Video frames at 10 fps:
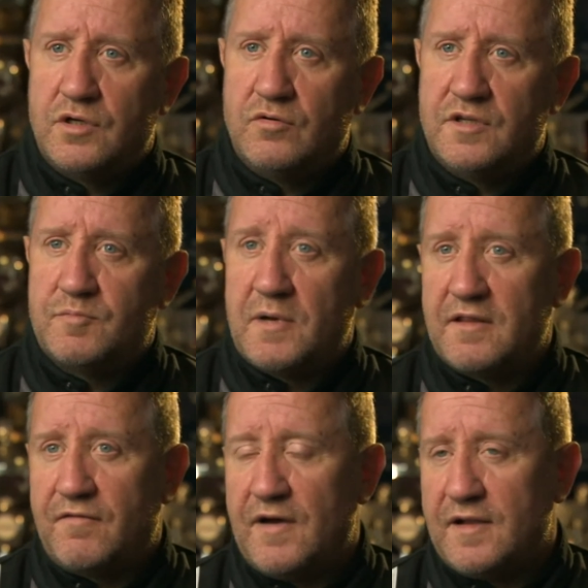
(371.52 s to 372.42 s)
you know, despite
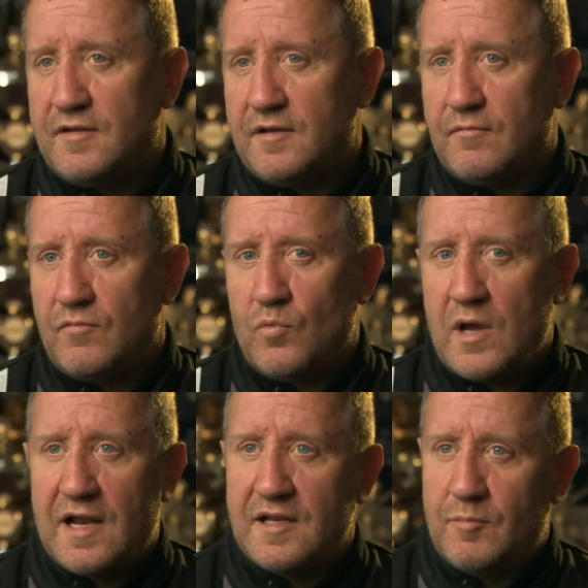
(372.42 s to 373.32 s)
the fact that we
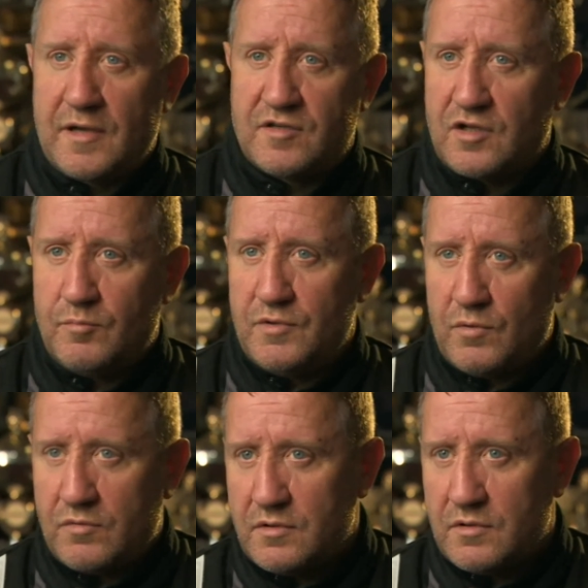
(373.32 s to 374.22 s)
aren't the biggest club in the
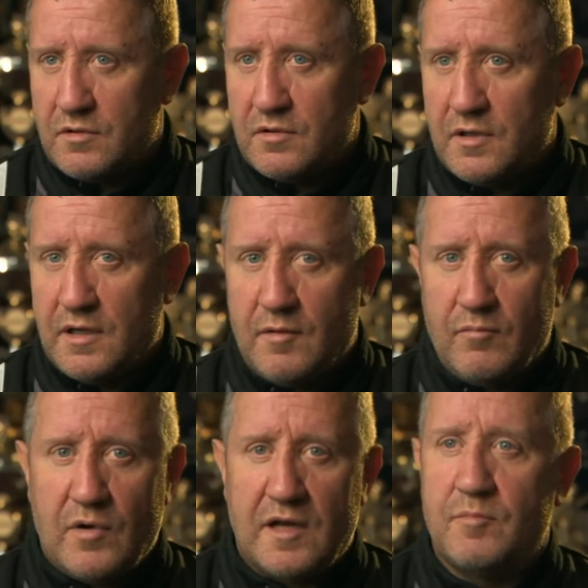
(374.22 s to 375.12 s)
world,
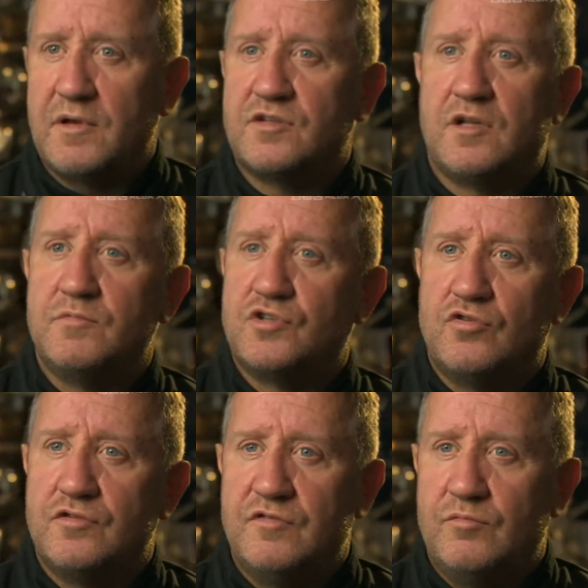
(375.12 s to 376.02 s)
we aren't the biggest club in
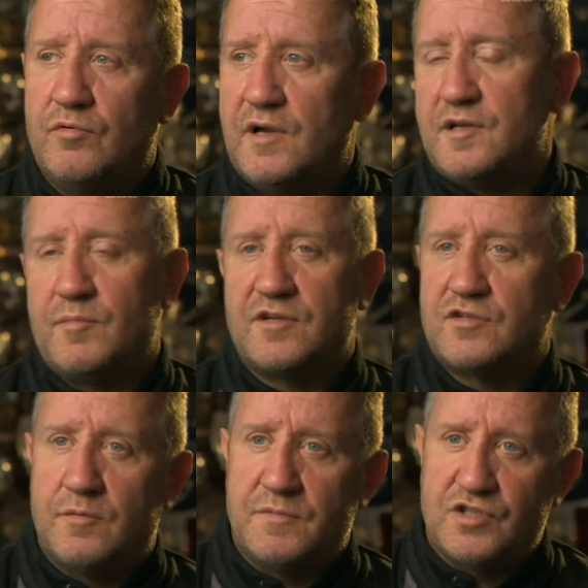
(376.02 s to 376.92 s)
Scottish football, we aren't the biggest
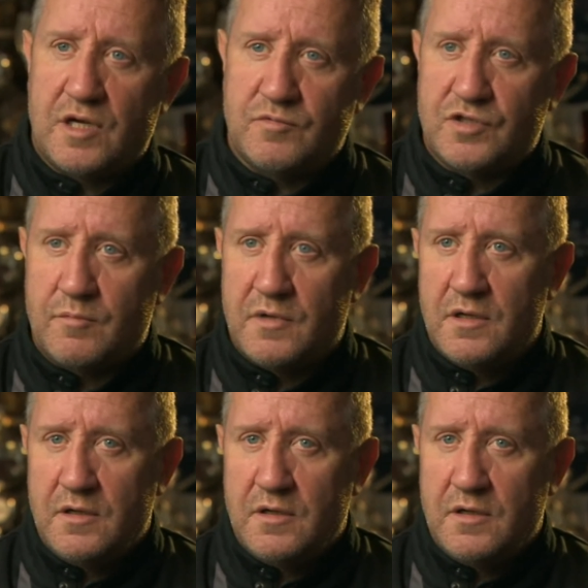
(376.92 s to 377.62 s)
club in the championship,